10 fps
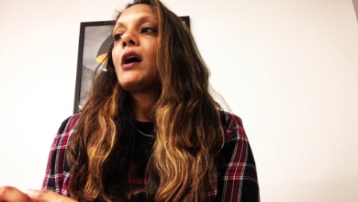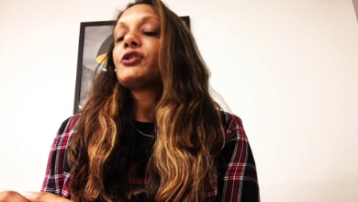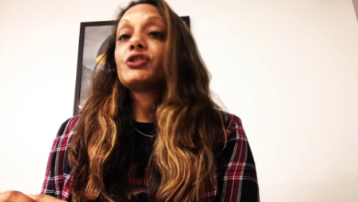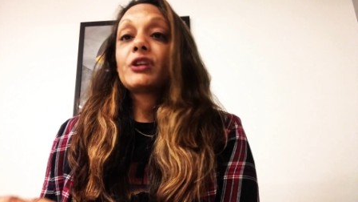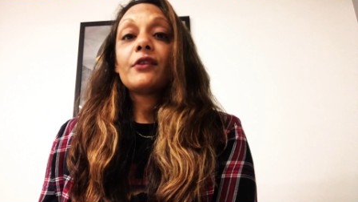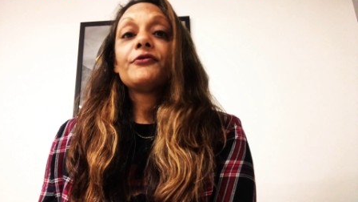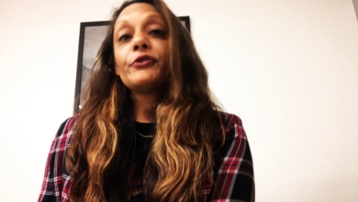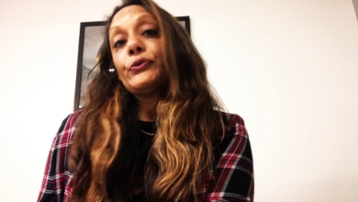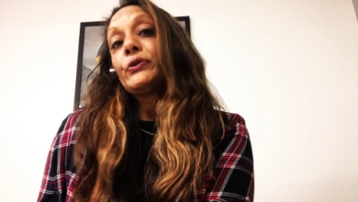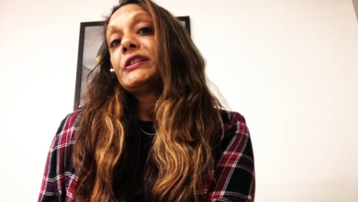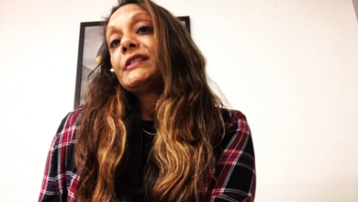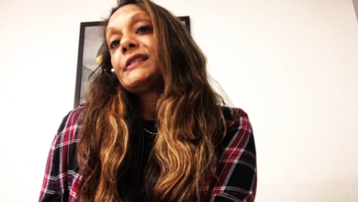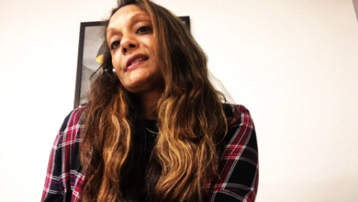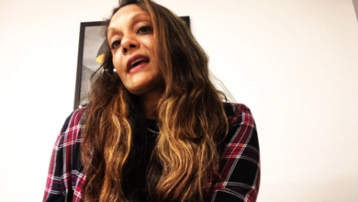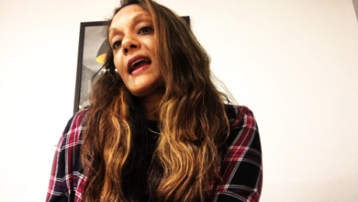share
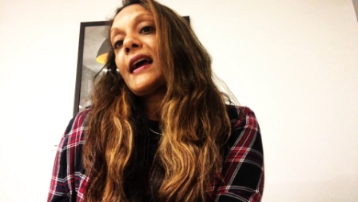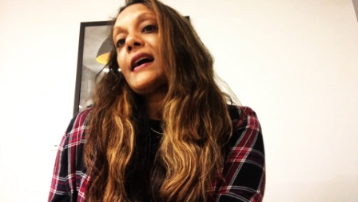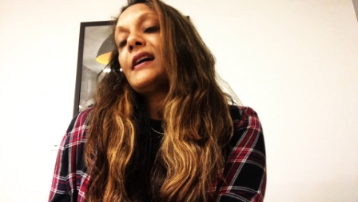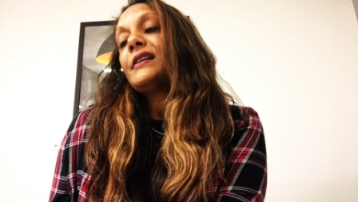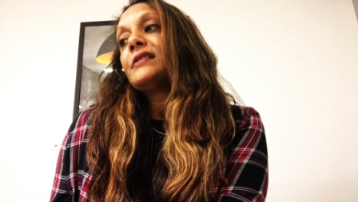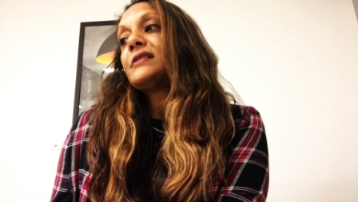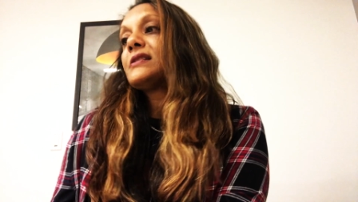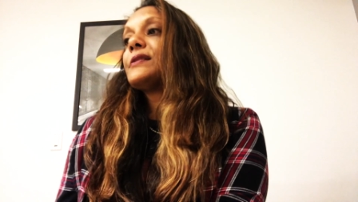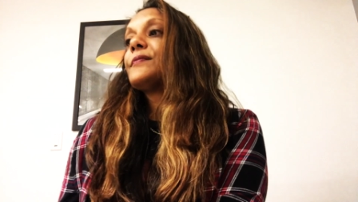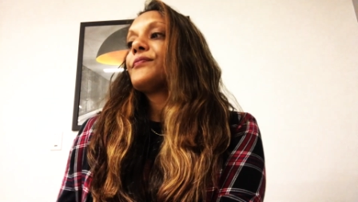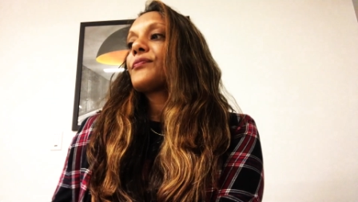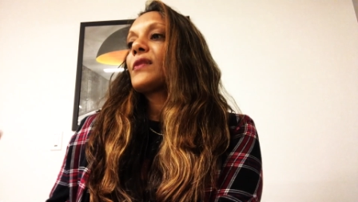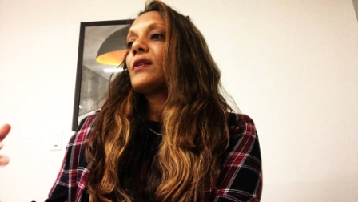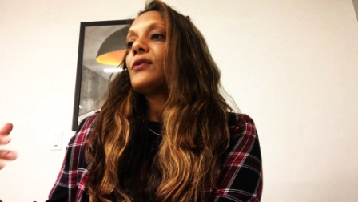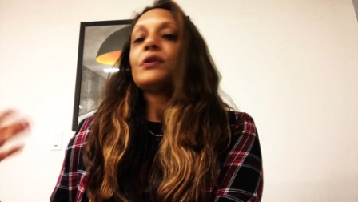fluids and
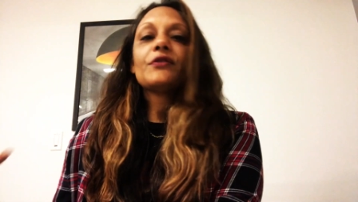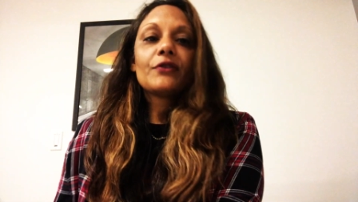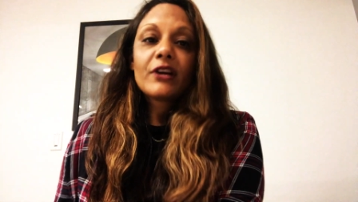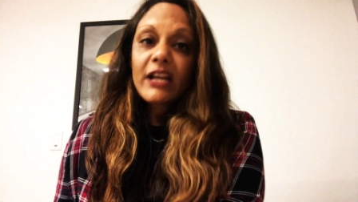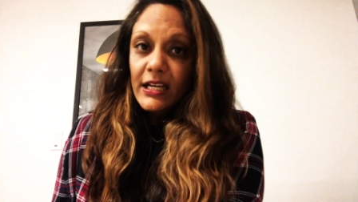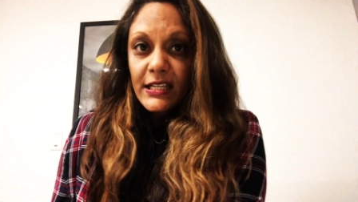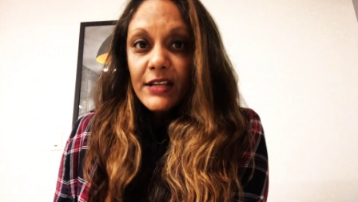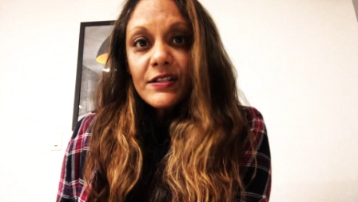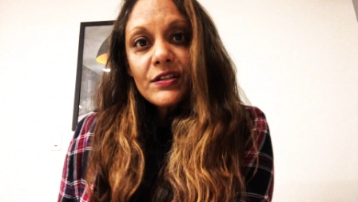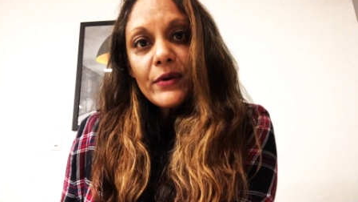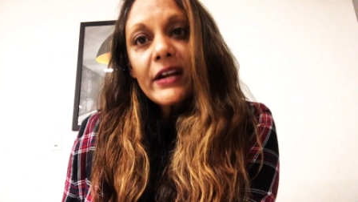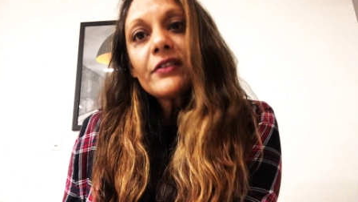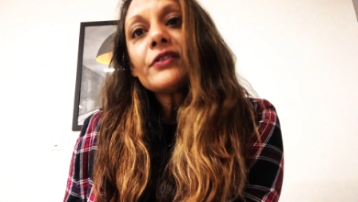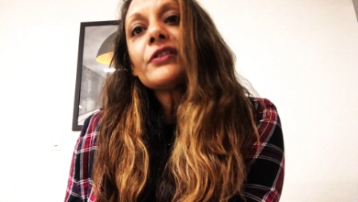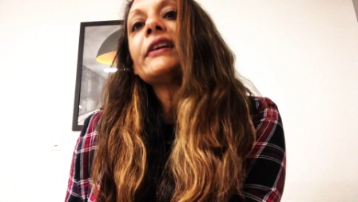you either are getting tested
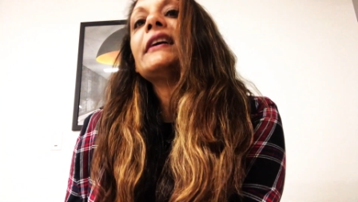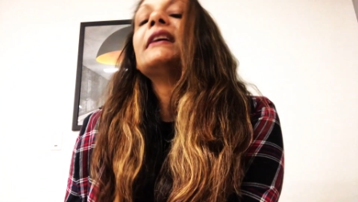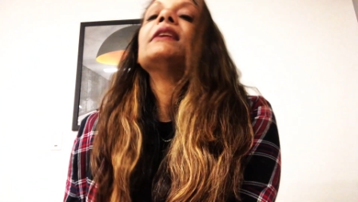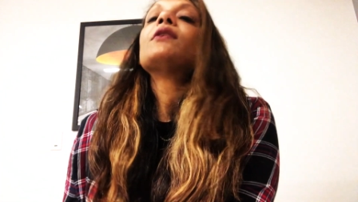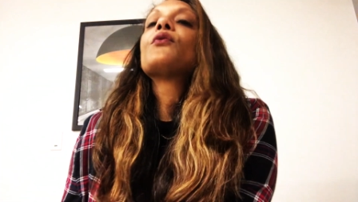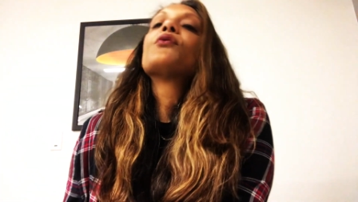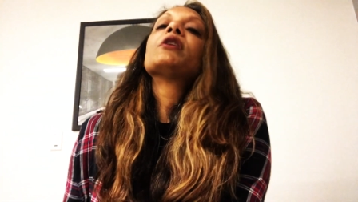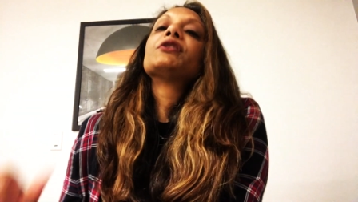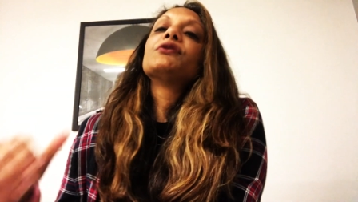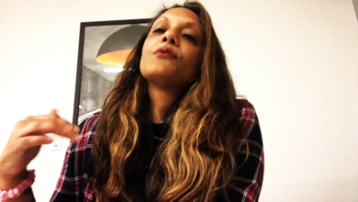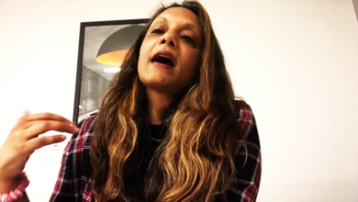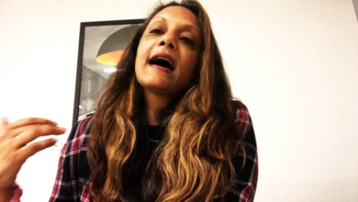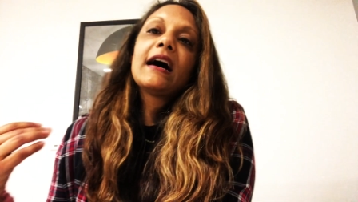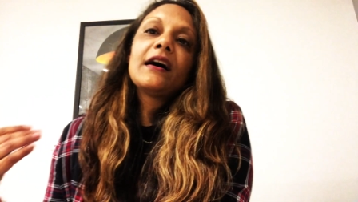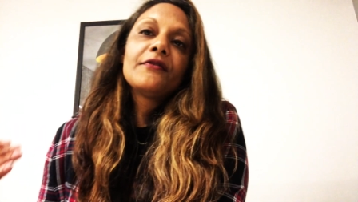regularly or you
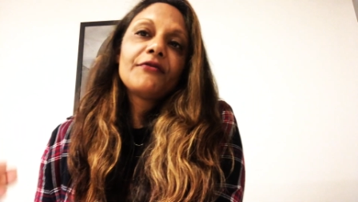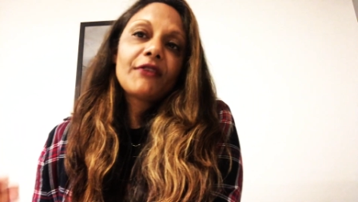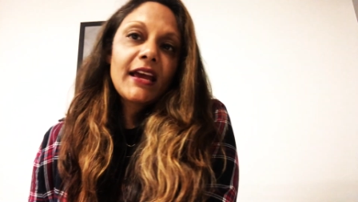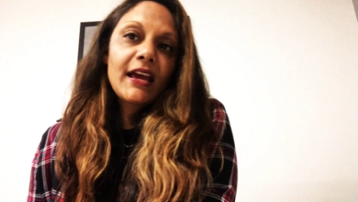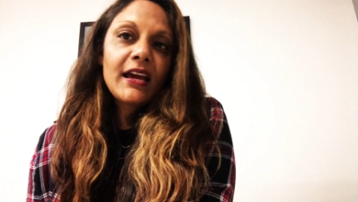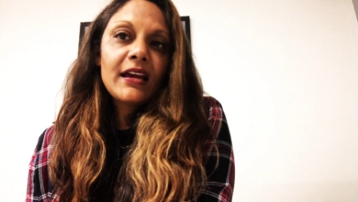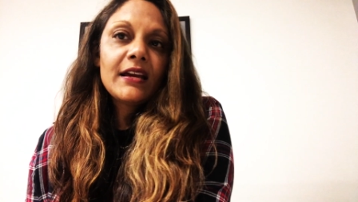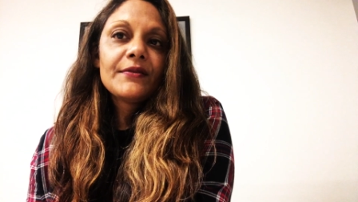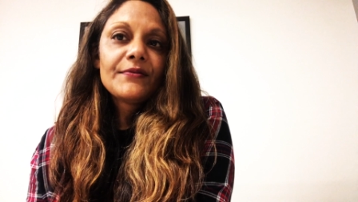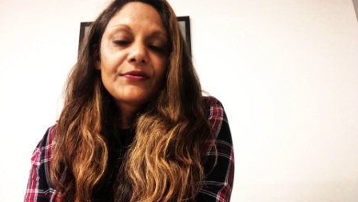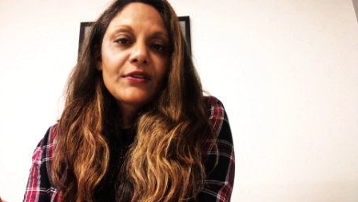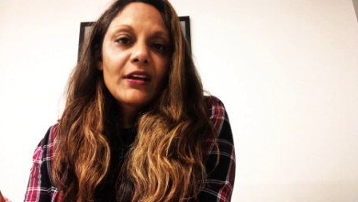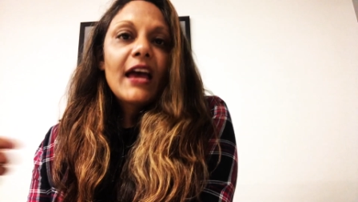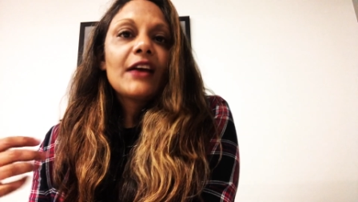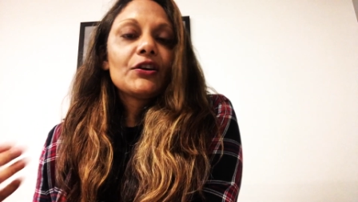have a
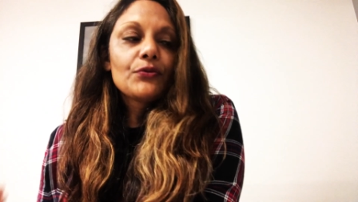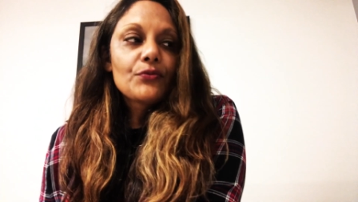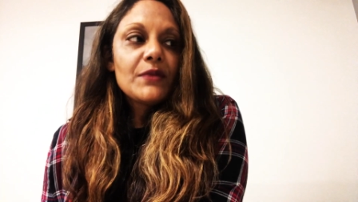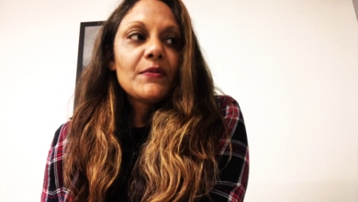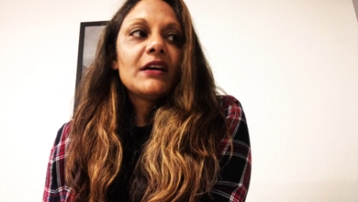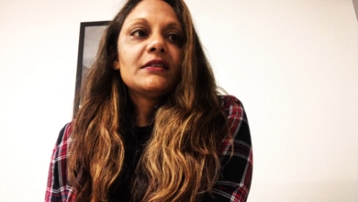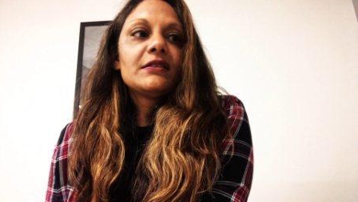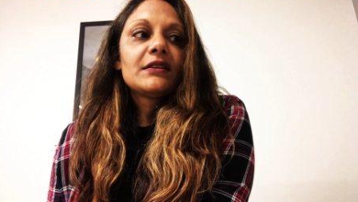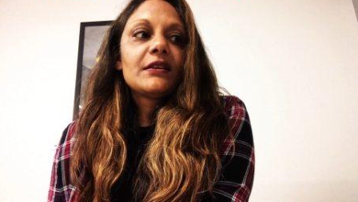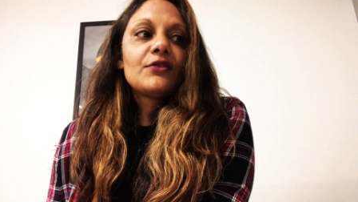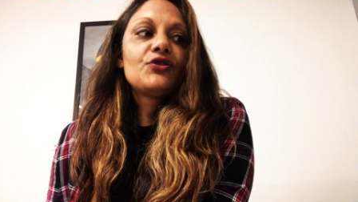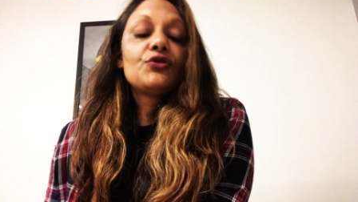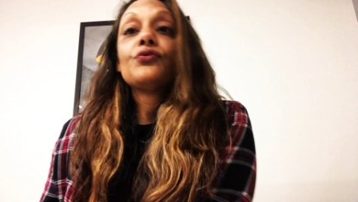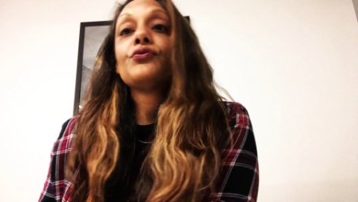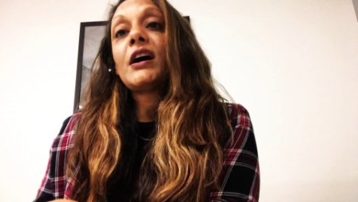an agreement
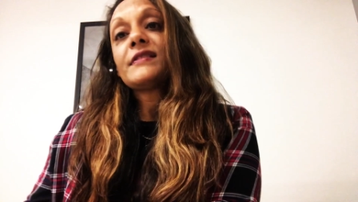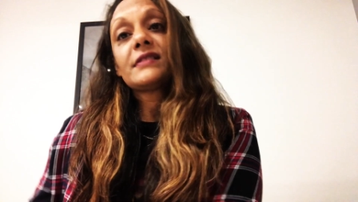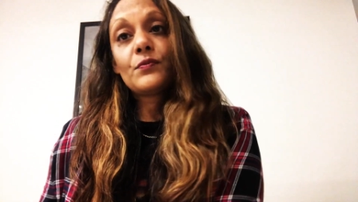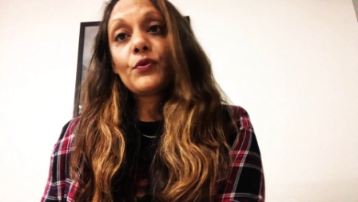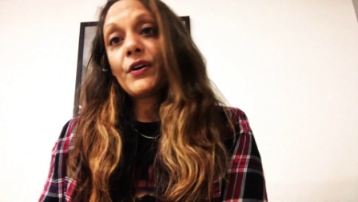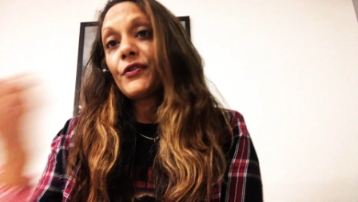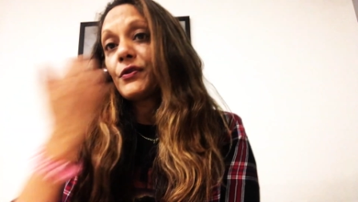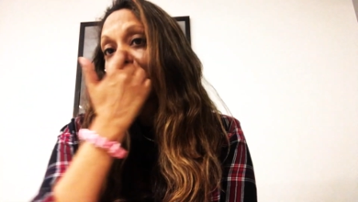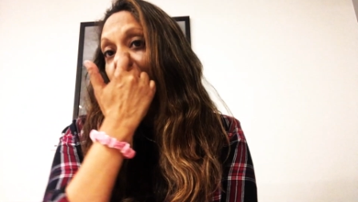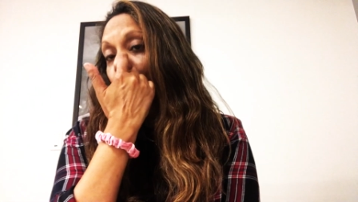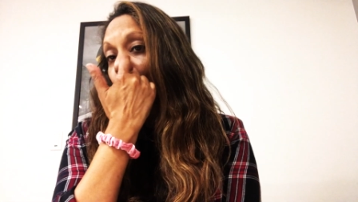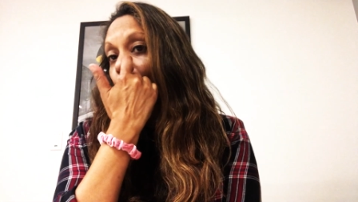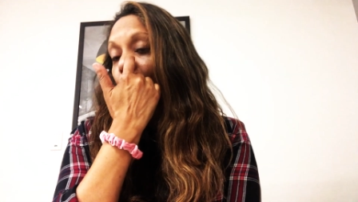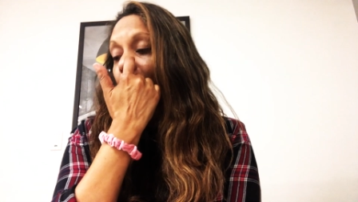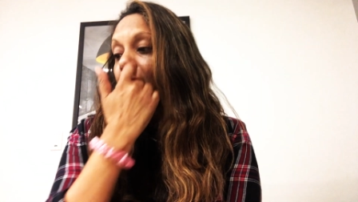to not sleep with other people.